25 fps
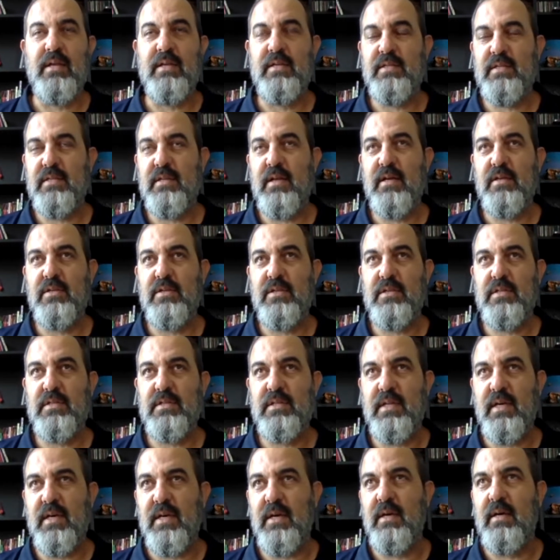It's not
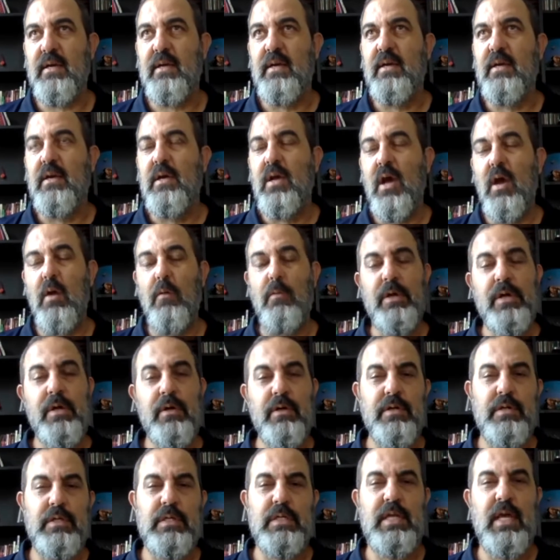just a
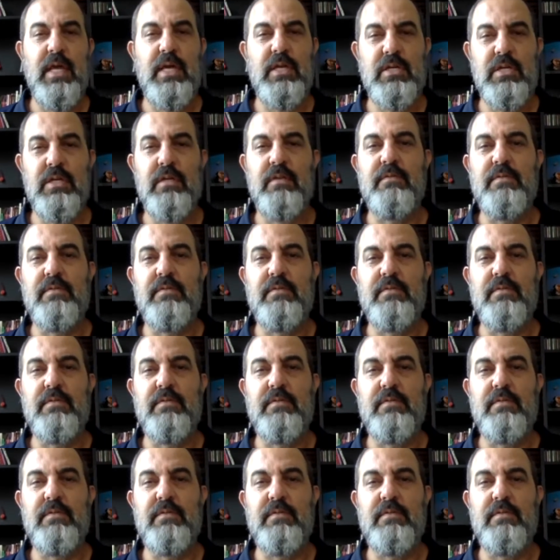regurgitation